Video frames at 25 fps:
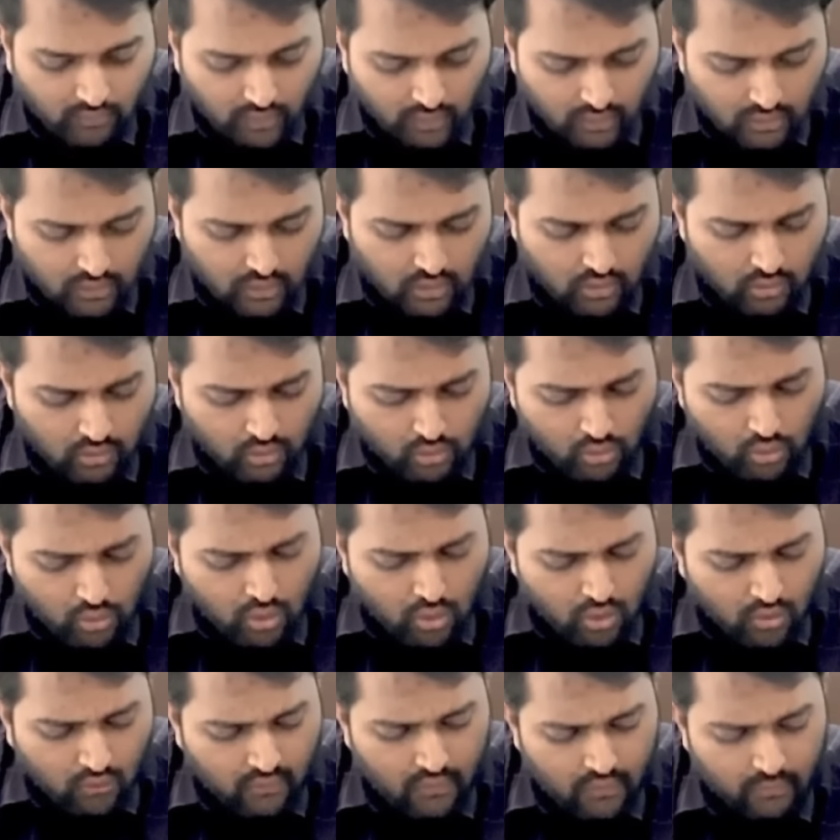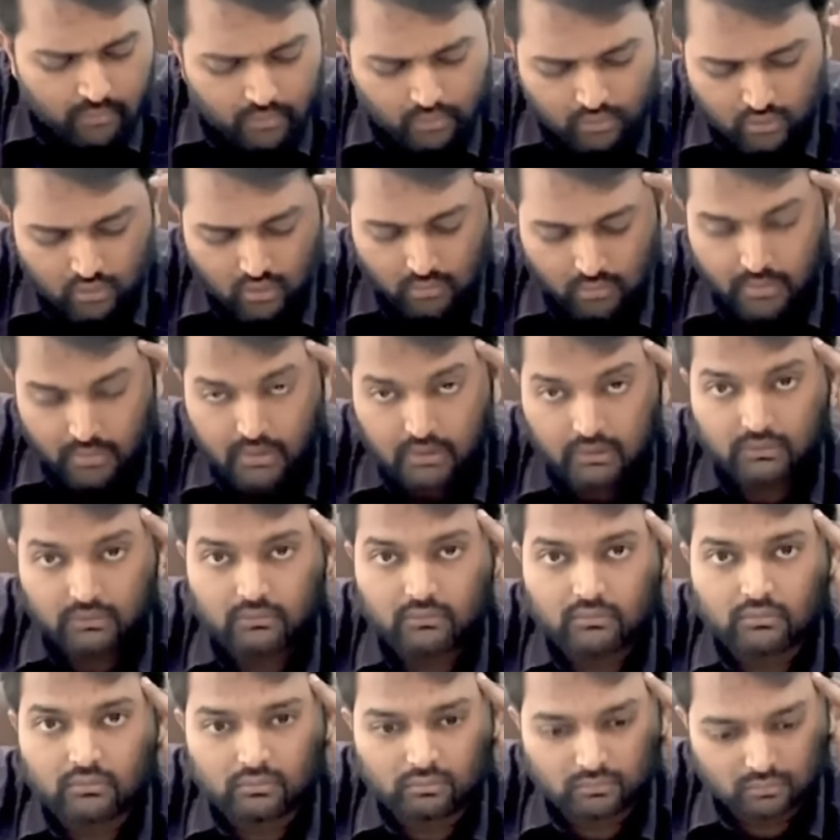the row of a put option.
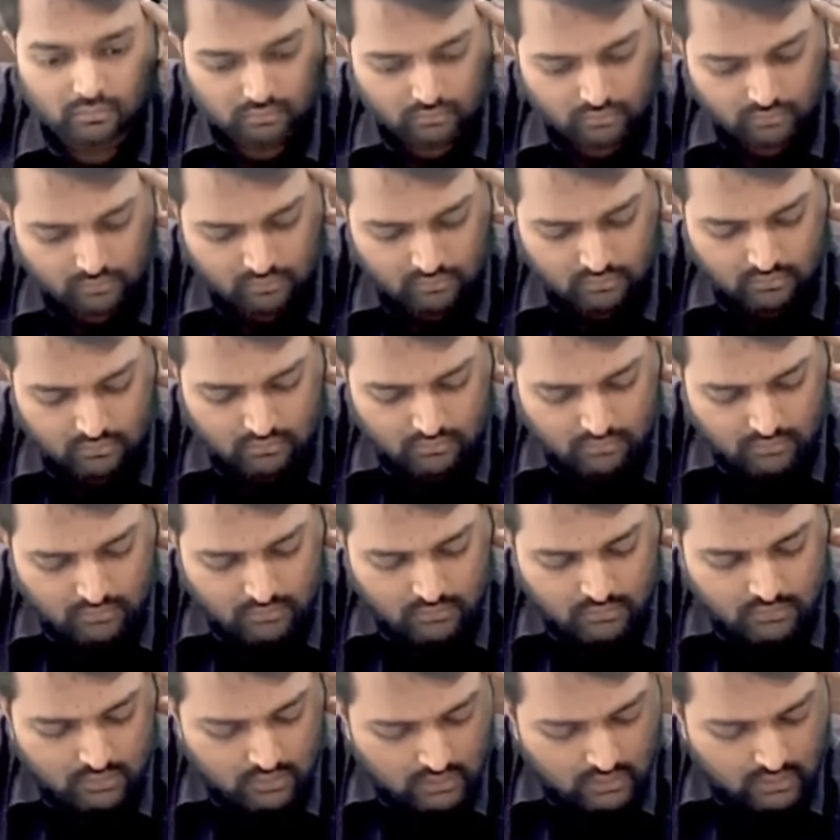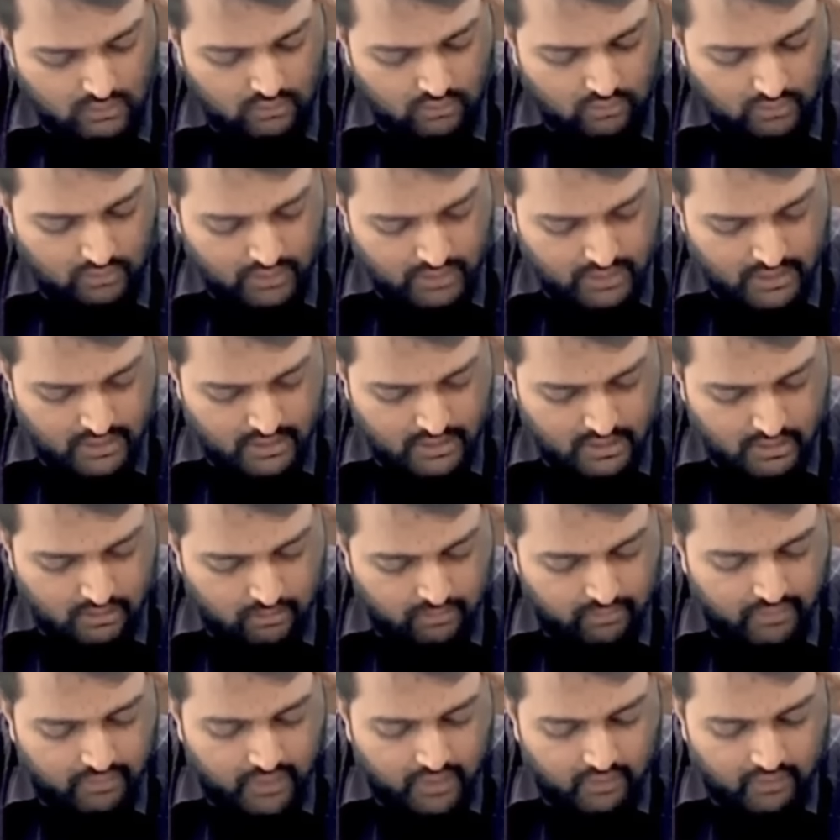So this is a
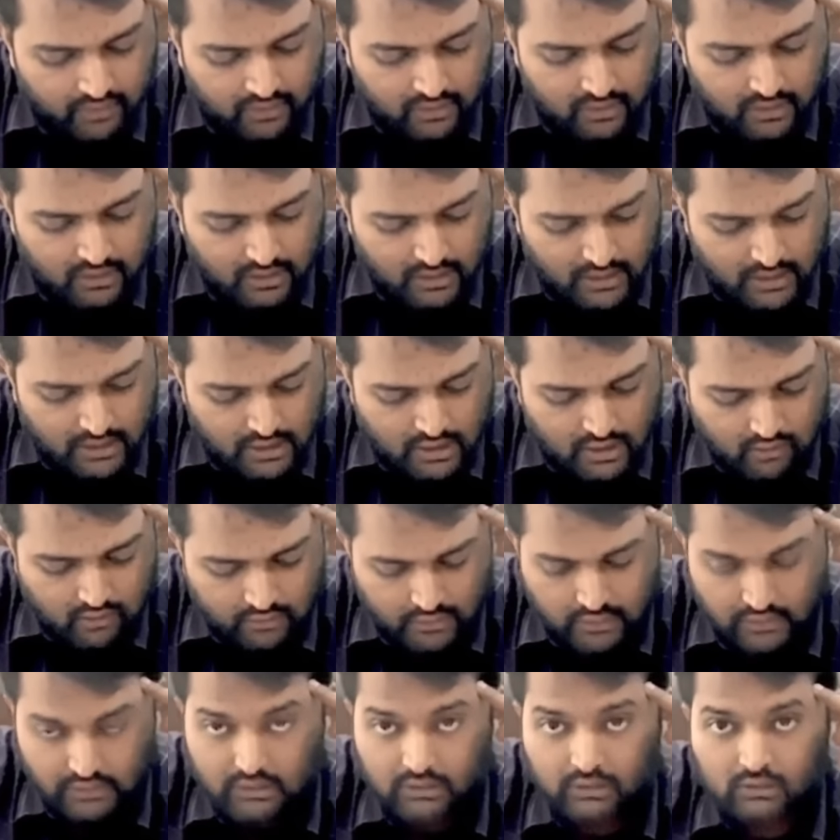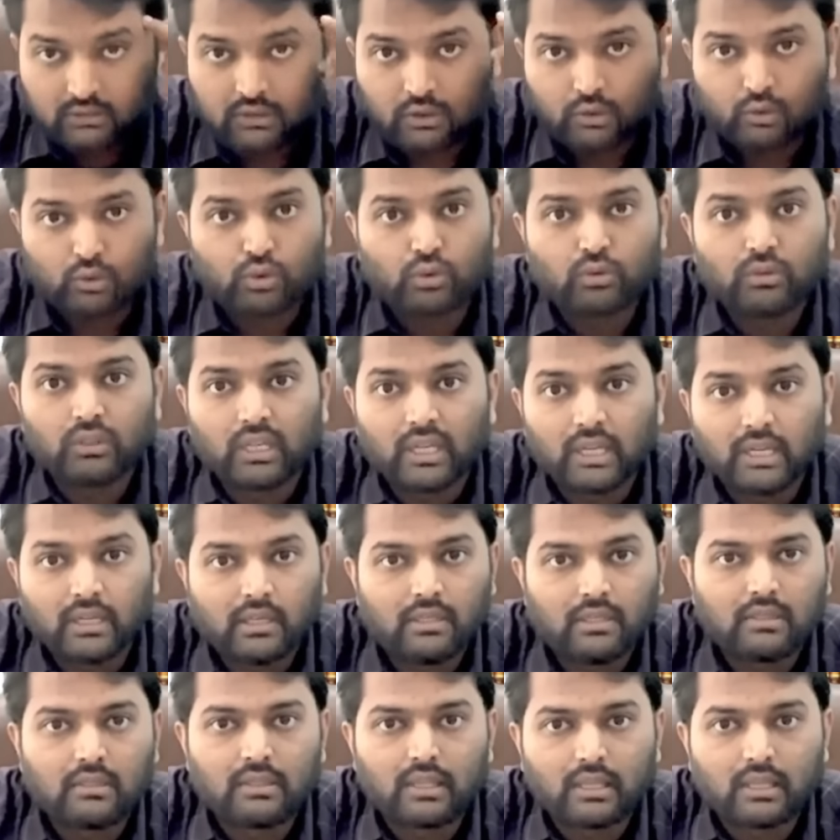frequently asked question. You should
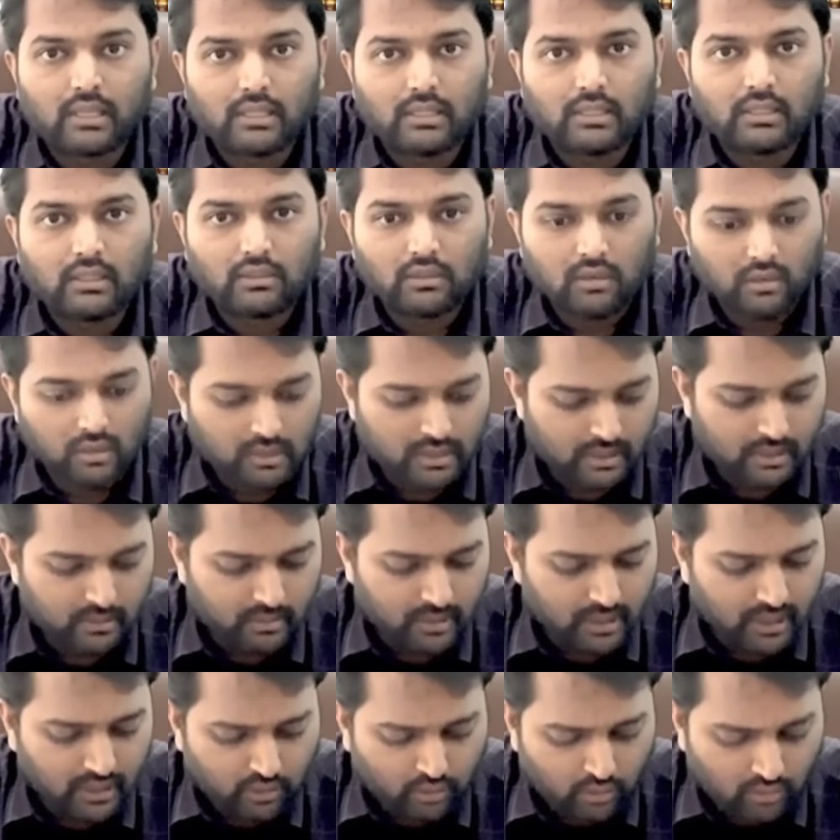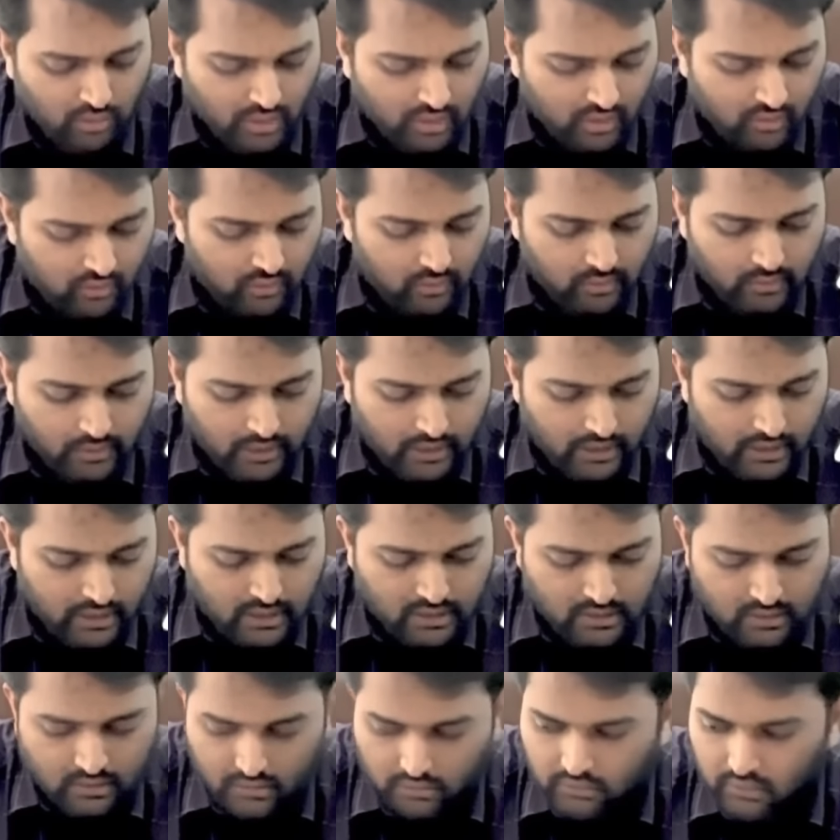understand the concept, then only you will be
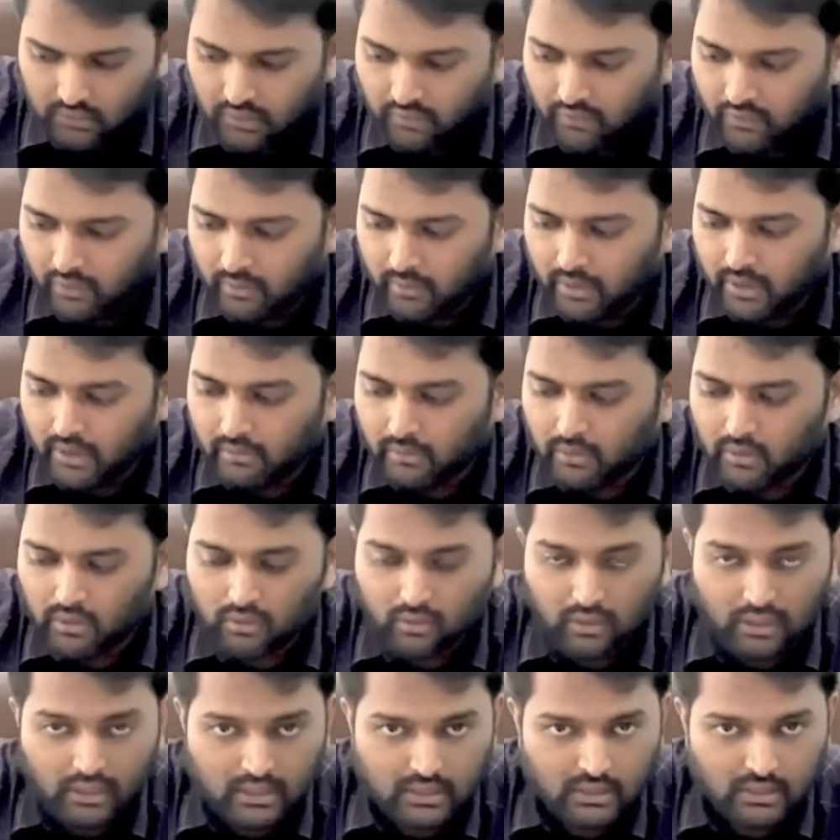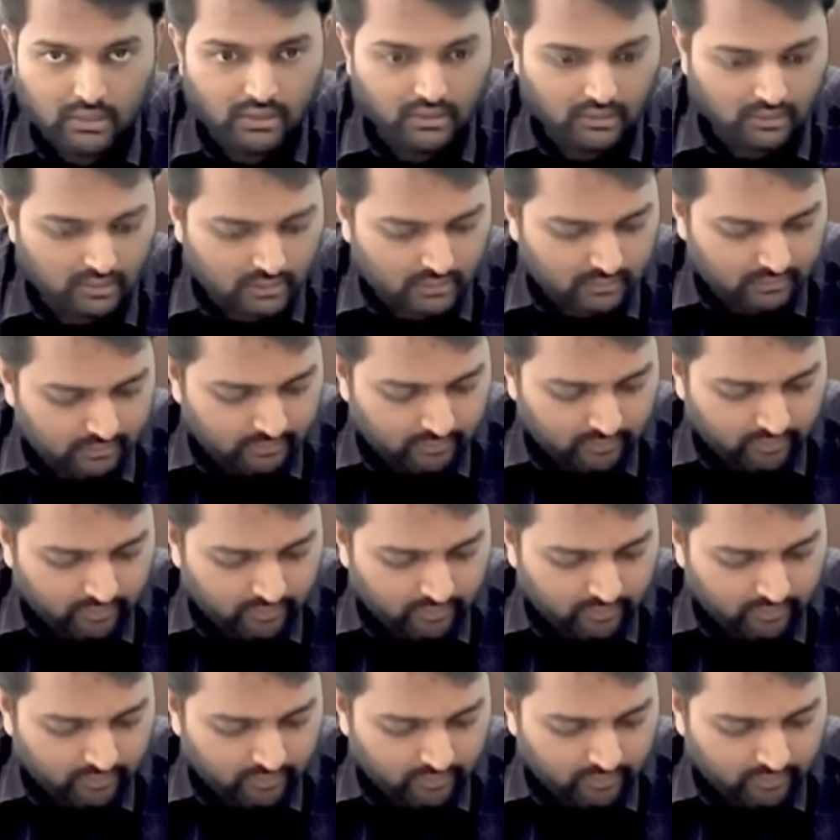able to answer this.